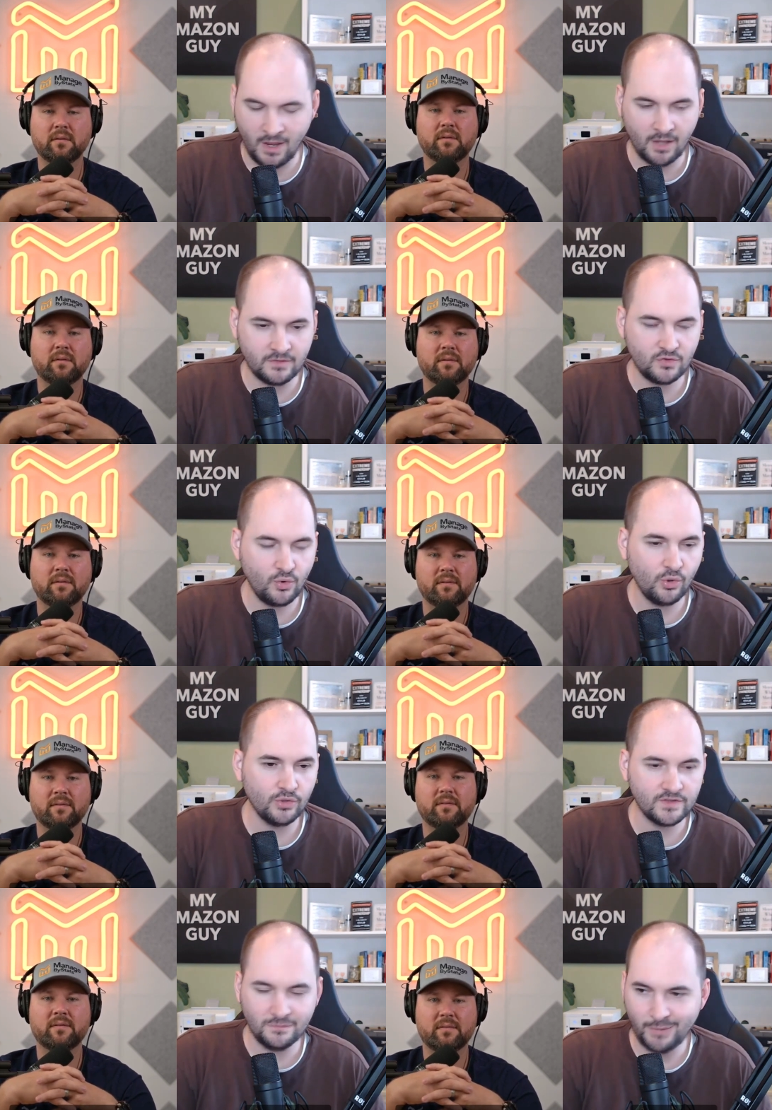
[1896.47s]
Speaker 1: up
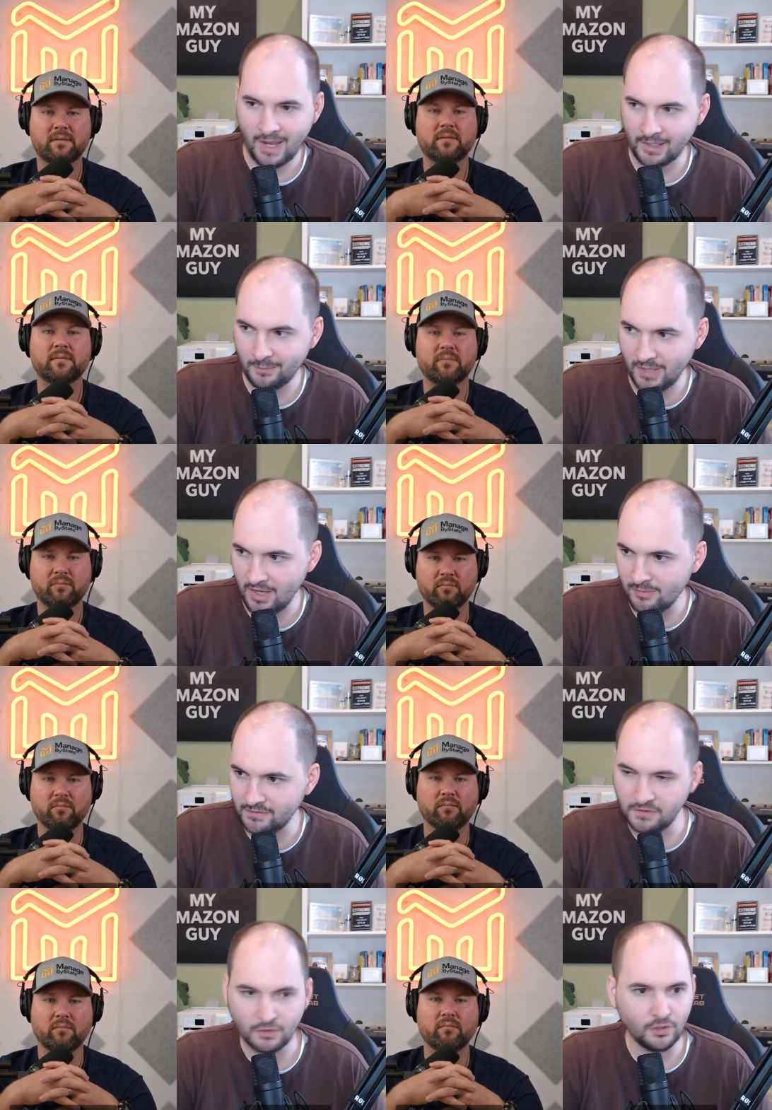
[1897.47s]
Zon Tools and
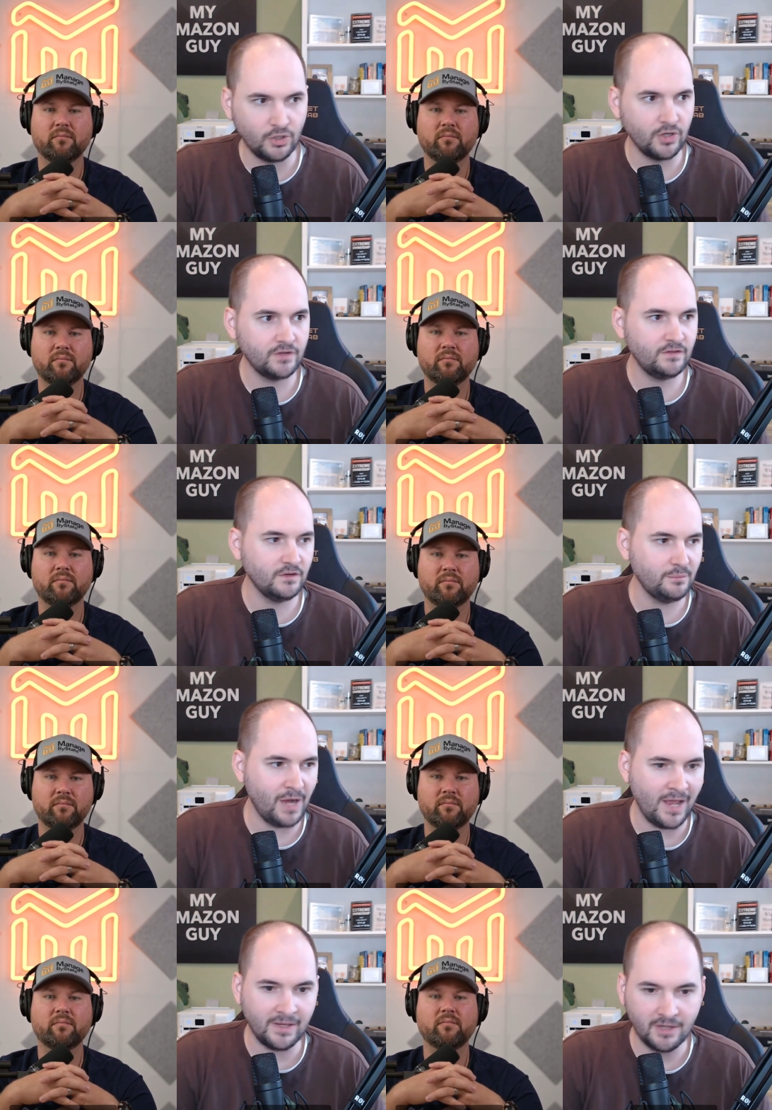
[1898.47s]
buying up AMZ
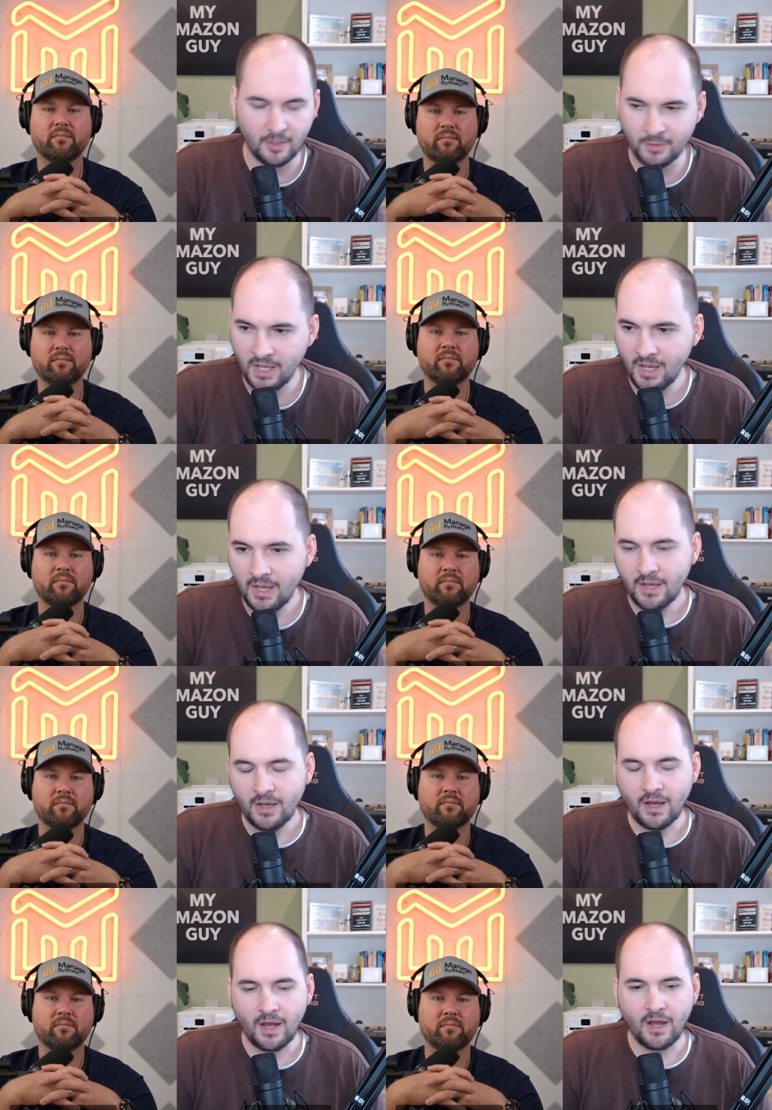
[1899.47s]
Alerts and buying up
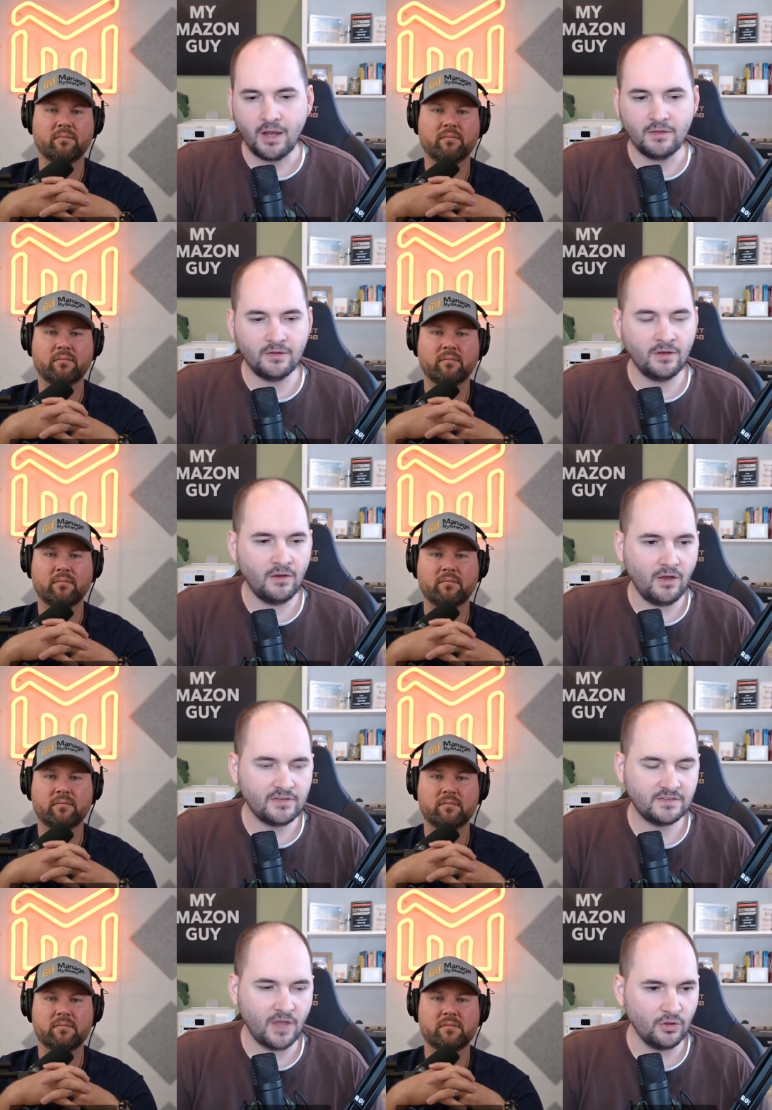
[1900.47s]

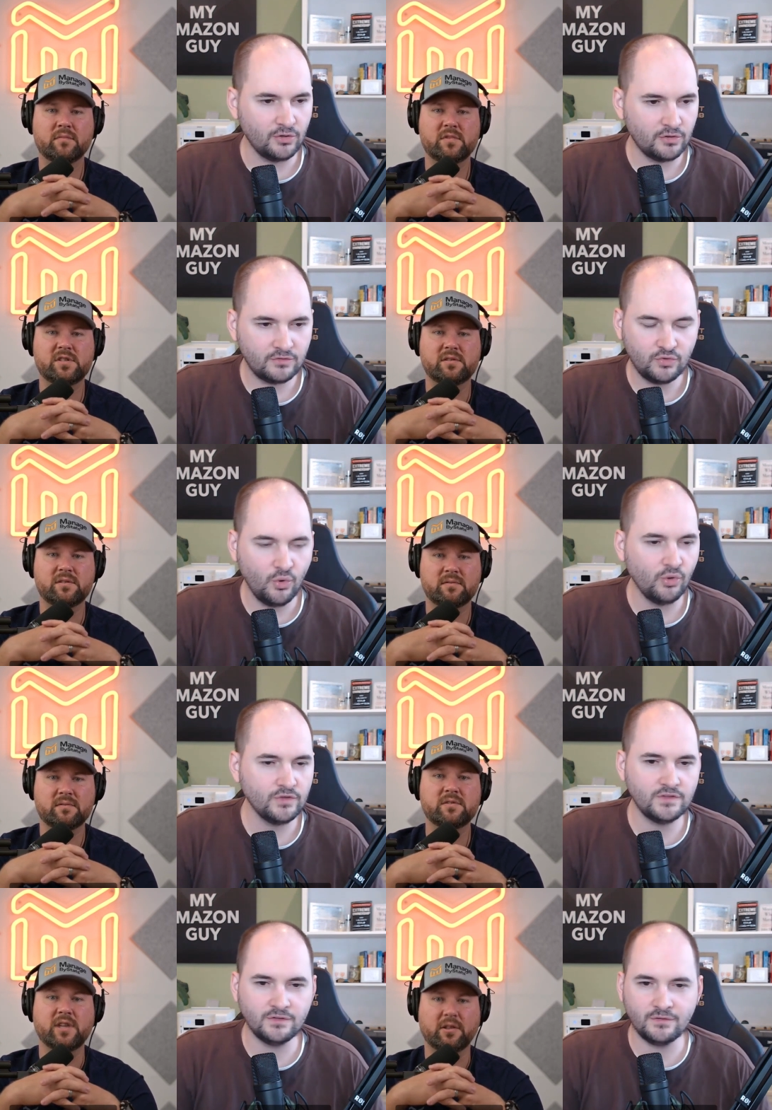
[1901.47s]

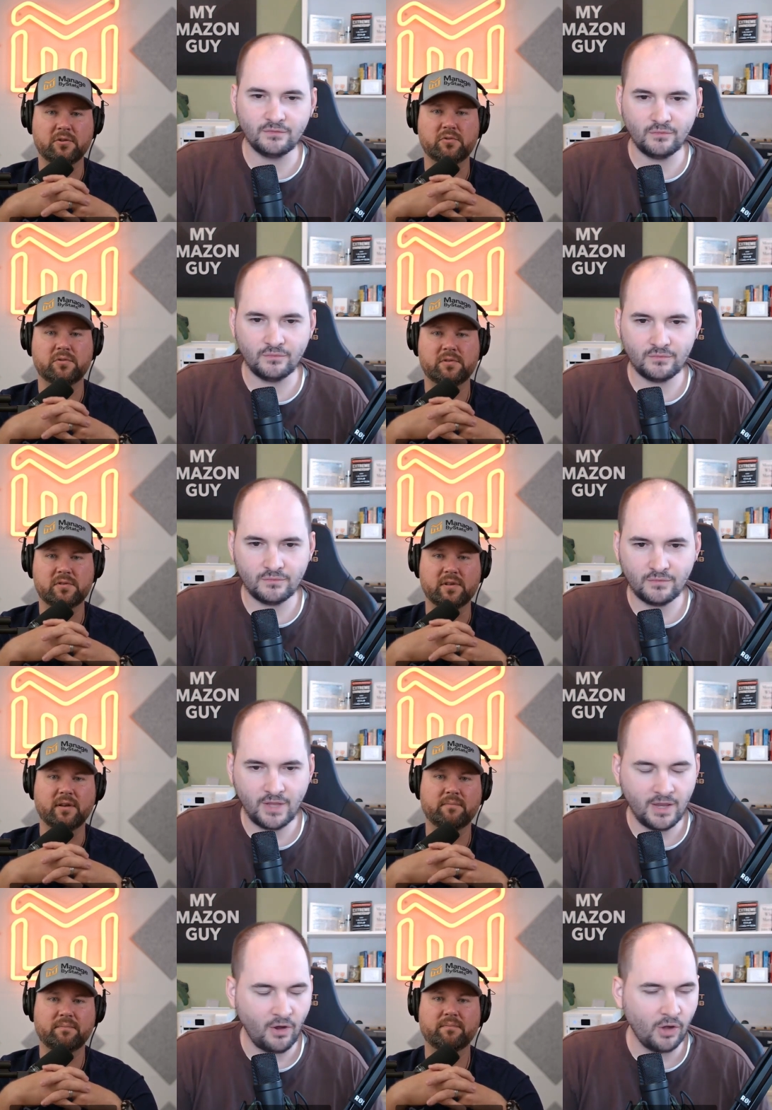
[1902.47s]
Seller
Speaker 2: Tools,
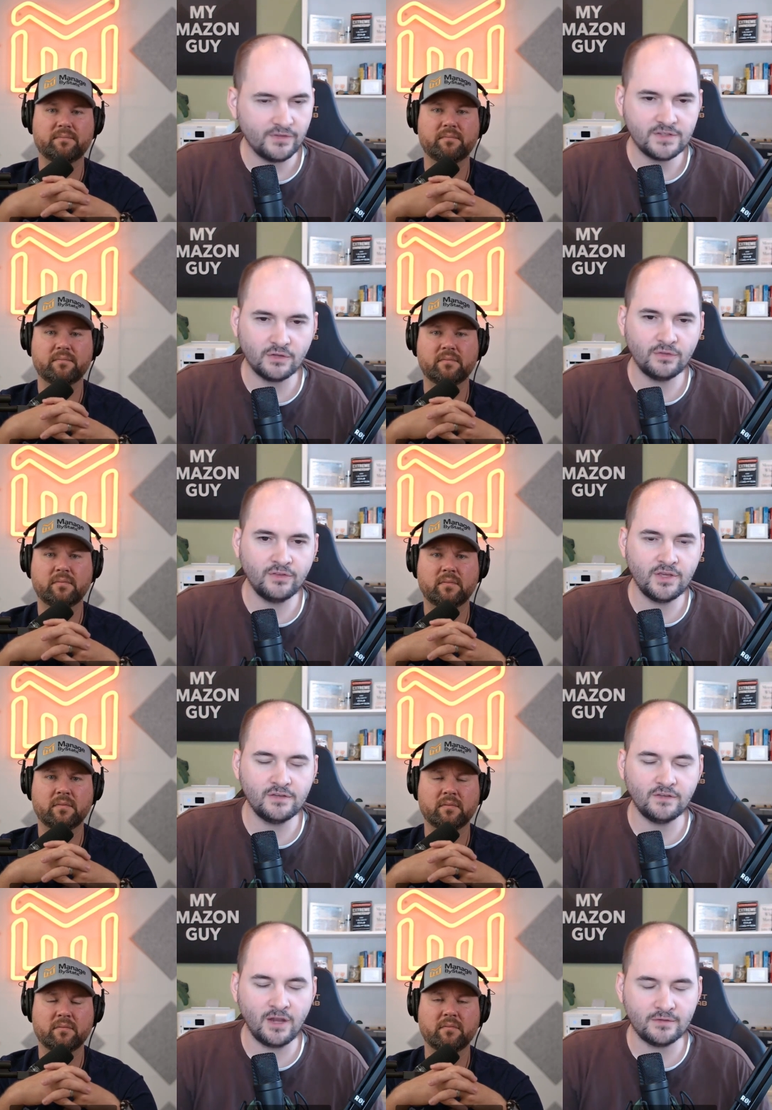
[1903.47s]
and
Speaker 1: all
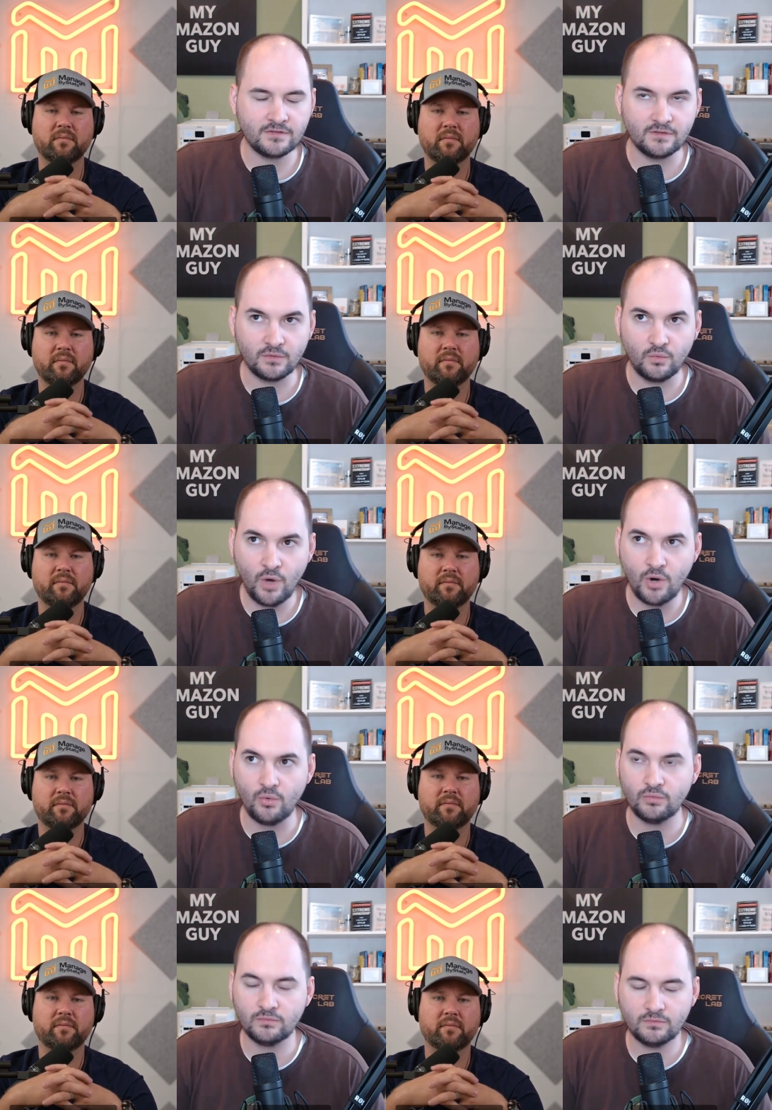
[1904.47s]
these other things. And I was
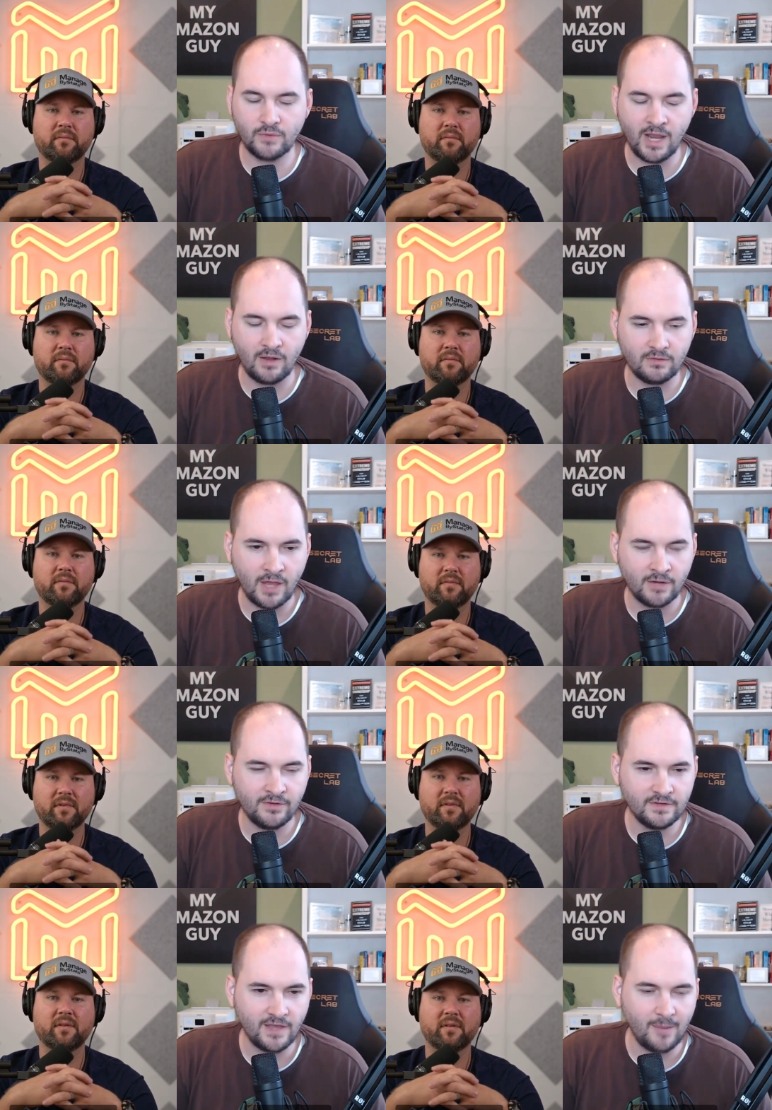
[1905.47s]
just like, whoa,
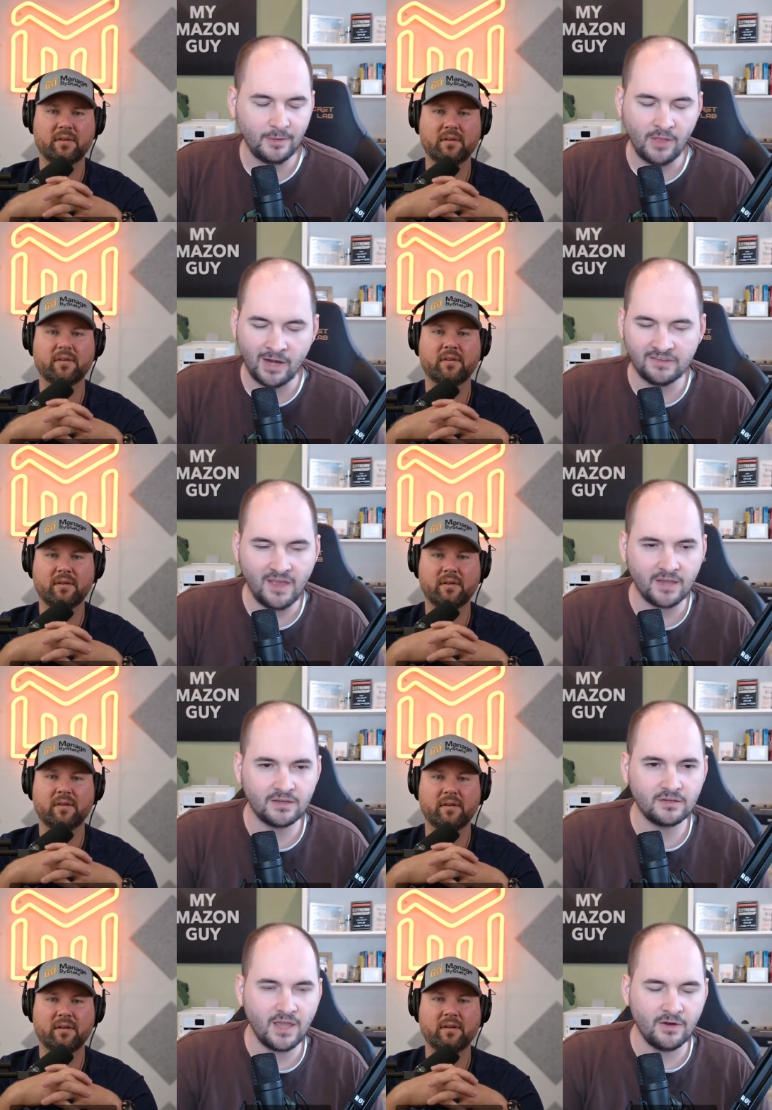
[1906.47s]
wow, a lot of things happening, a
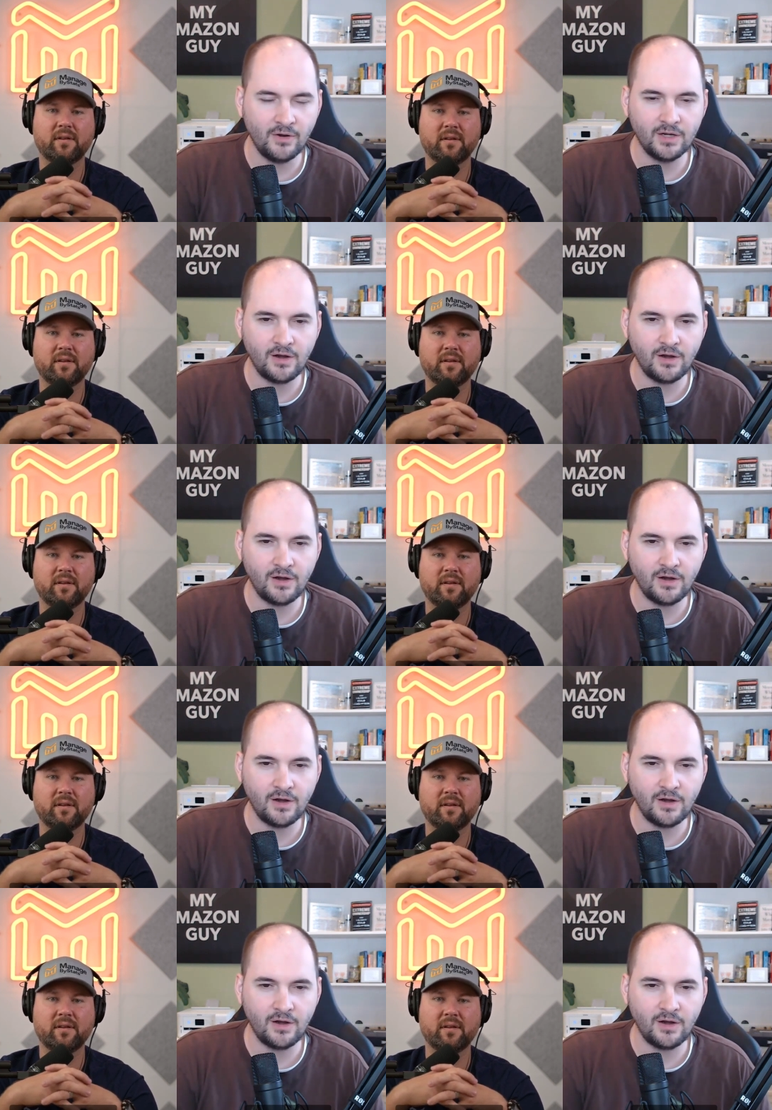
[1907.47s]
lot of tech